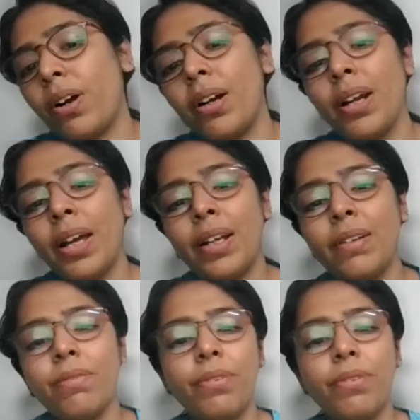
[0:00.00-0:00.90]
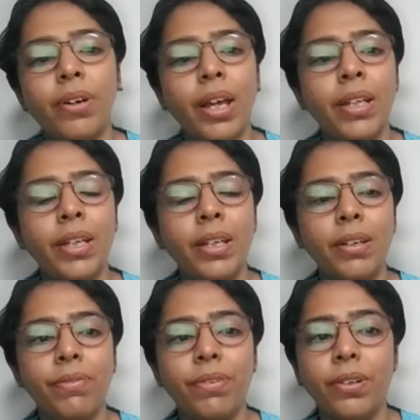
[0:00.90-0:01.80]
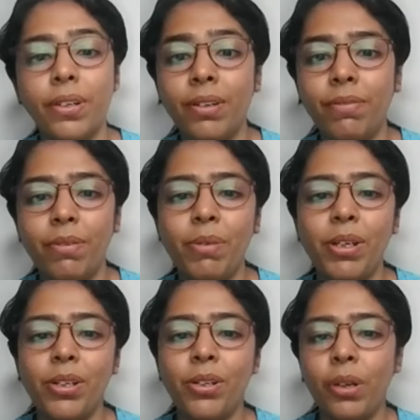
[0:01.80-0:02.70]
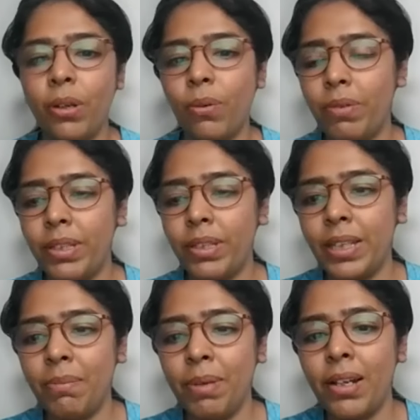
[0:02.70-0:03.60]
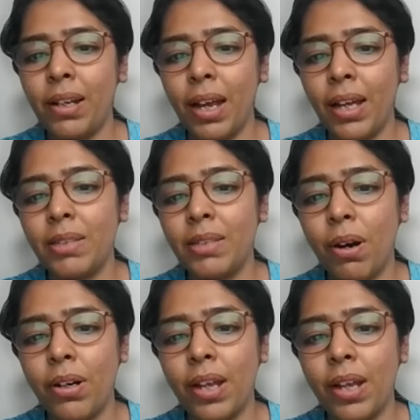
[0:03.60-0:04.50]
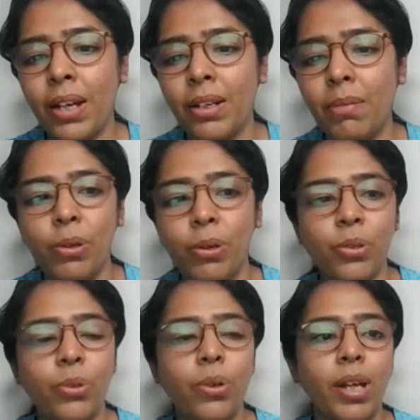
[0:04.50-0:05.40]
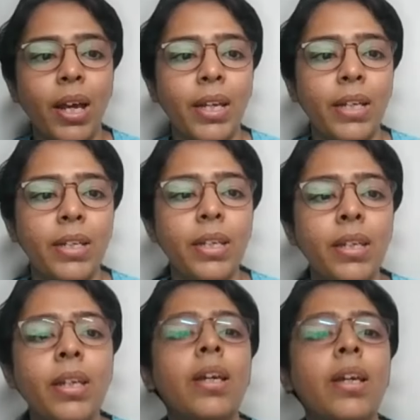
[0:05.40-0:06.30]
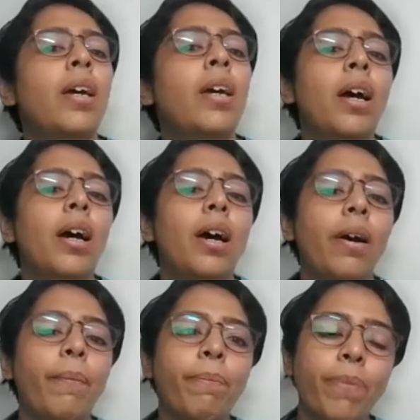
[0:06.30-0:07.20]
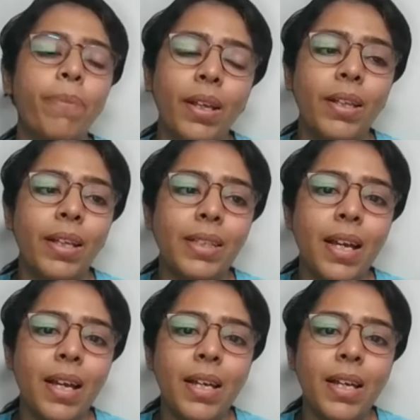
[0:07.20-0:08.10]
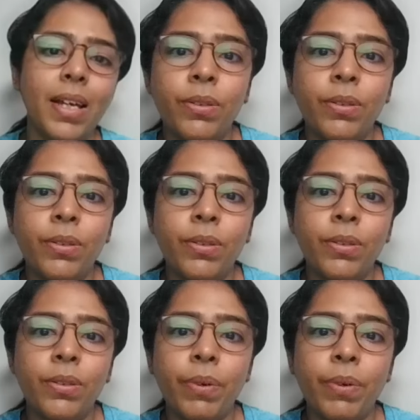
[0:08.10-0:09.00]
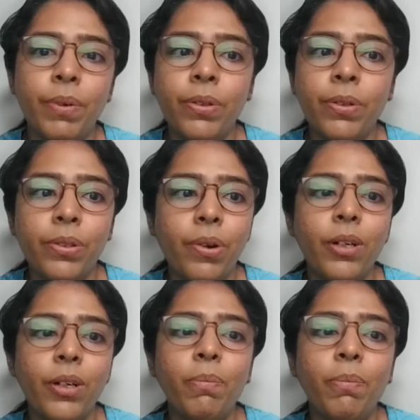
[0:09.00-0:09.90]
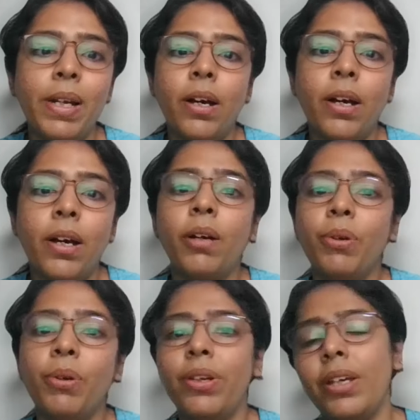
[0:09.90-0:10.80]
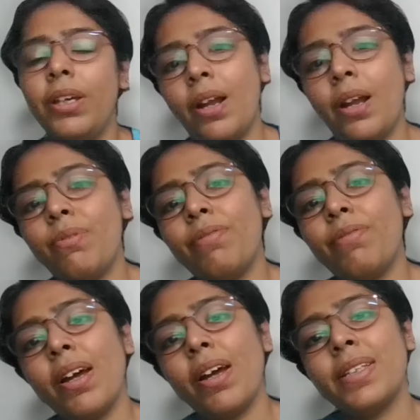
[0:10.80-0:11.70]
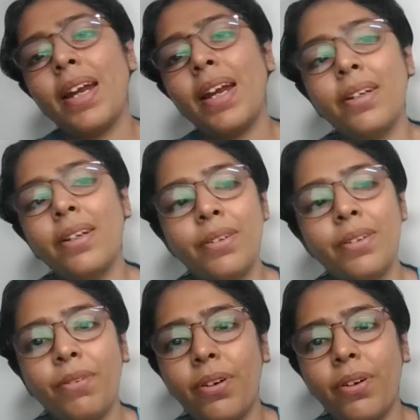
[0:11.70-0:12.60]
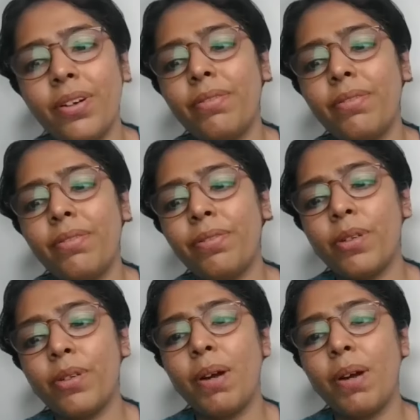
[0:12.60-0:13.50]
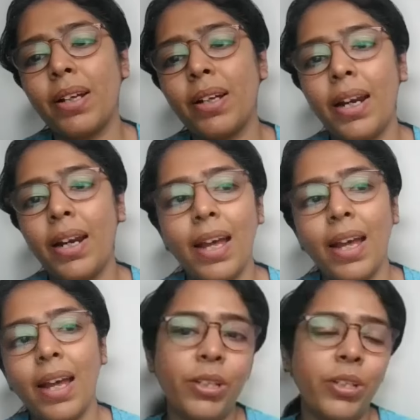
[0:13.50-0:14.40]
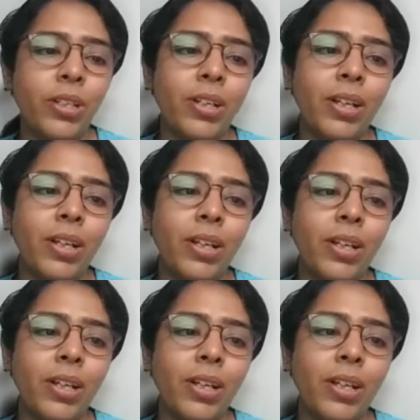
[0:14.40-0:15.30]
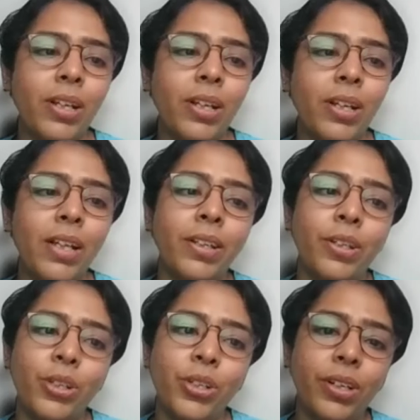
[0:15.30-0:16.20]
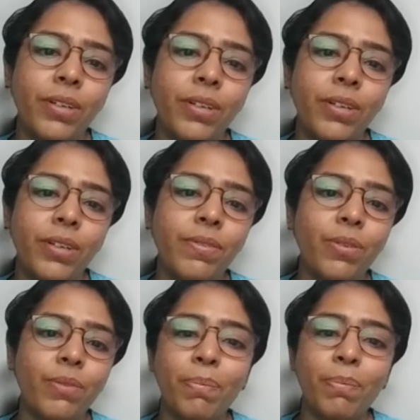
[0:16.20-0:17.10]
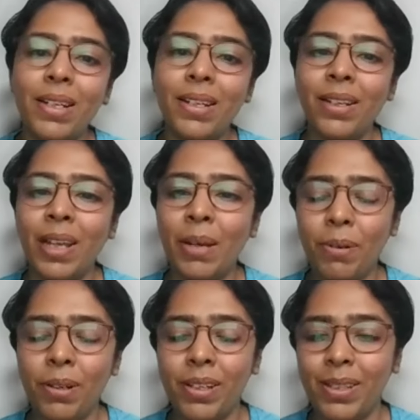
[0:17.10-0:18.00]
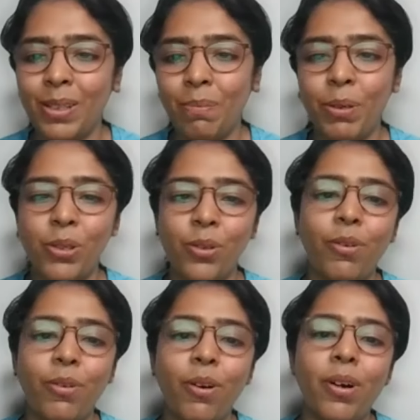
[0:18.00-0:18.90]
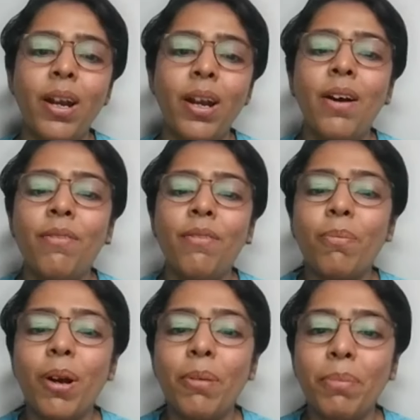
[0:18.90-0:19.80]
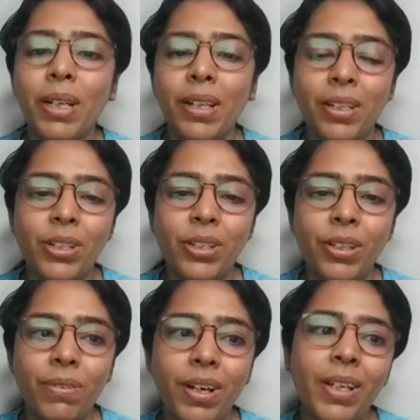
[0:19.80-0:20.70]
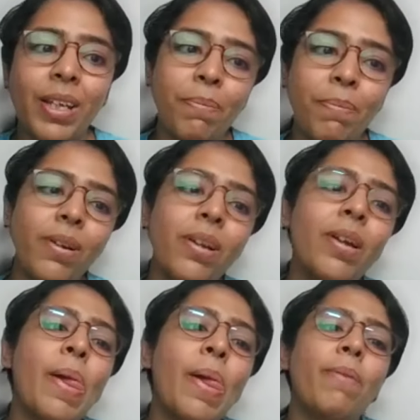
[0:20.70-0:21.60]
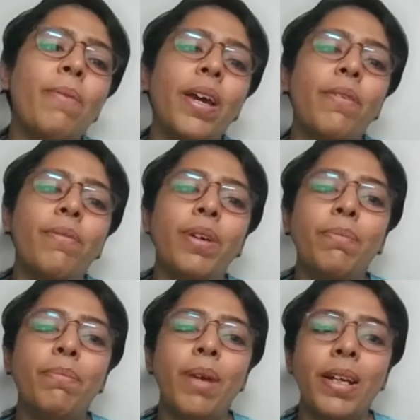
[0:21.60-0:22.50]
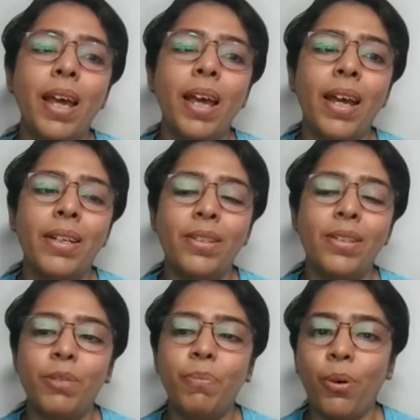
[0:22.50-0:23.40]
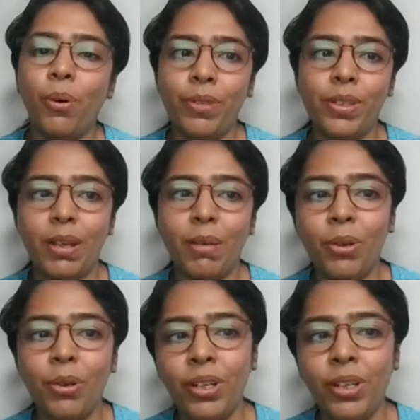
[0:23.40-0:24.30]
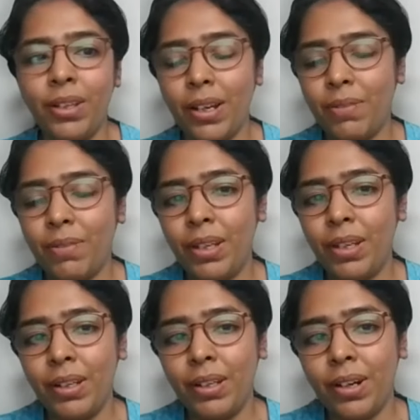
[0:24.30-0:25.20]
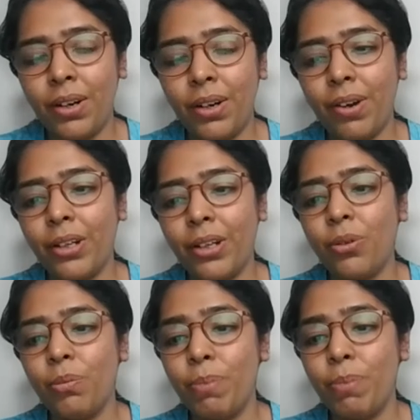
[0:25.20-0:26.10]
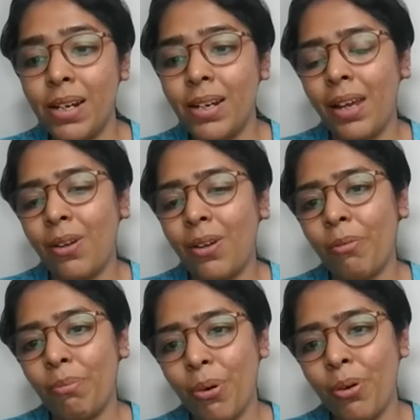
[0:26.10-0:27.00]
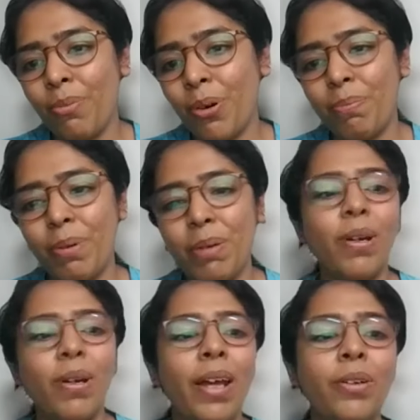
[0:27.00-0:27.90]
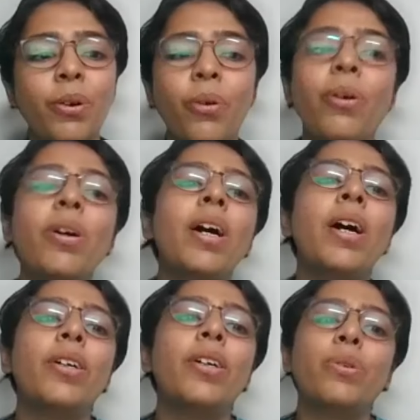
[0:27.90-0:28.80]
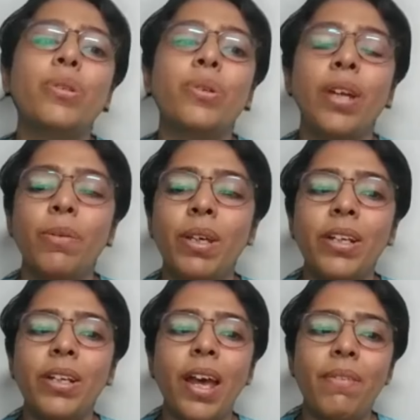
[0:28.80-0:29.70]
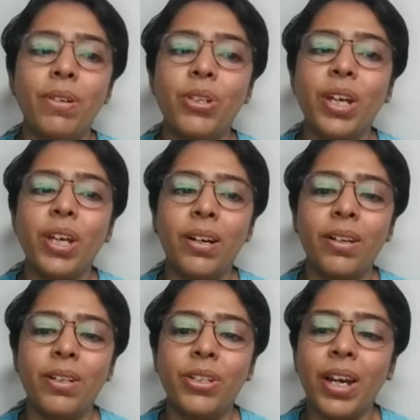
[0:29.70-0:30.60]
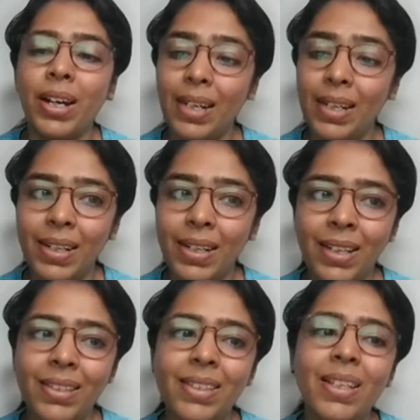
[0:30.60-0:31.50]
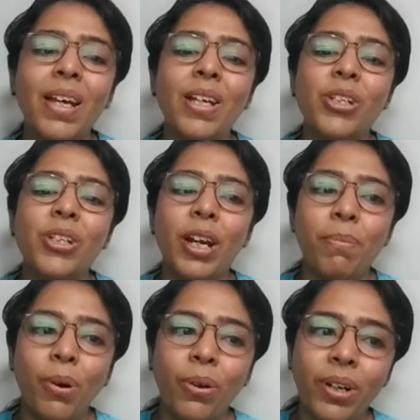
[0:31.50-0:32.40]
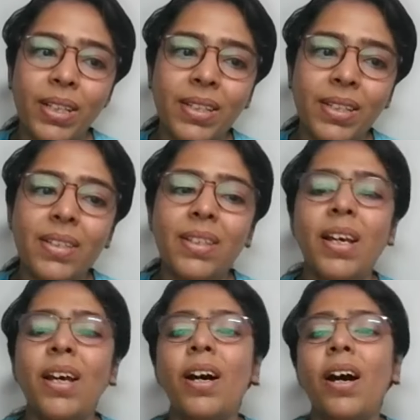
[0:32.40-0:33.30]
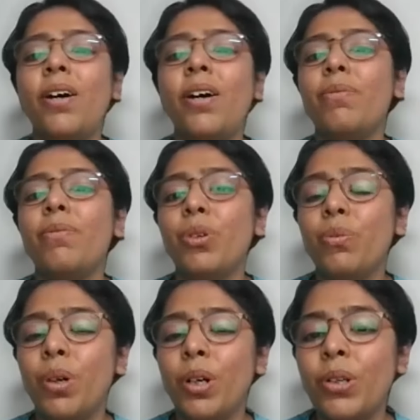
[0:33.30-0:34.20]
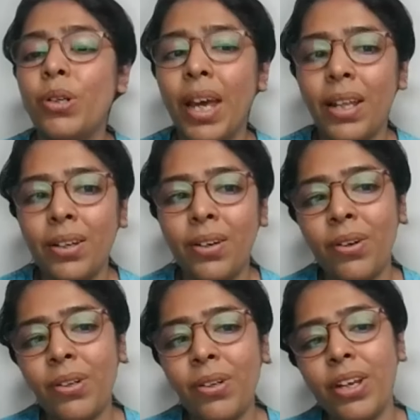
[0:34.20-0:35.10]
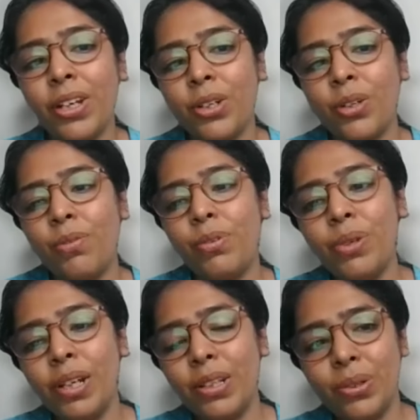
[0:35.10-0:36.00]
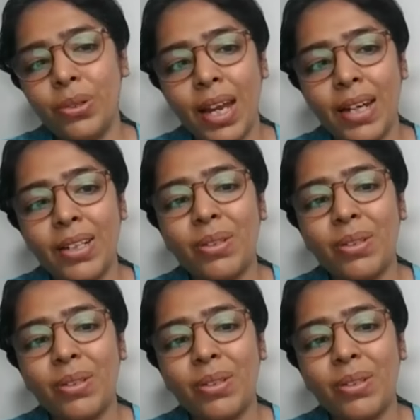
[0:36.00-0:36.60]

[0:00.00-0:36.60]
so far. And for any further information, you can always email at smart@who.int. Next slide. So we're also trying to build a community around the FHIR standard for smart guidelines and global digital health initiative. So we met in April. This is a picture from our meeting in Geneva in April, where we met and spoke of this community that we are trying to build and onboard more people and grow to, so that we can have a shared learnings, shared progresses, to work together on creation of tooling, so that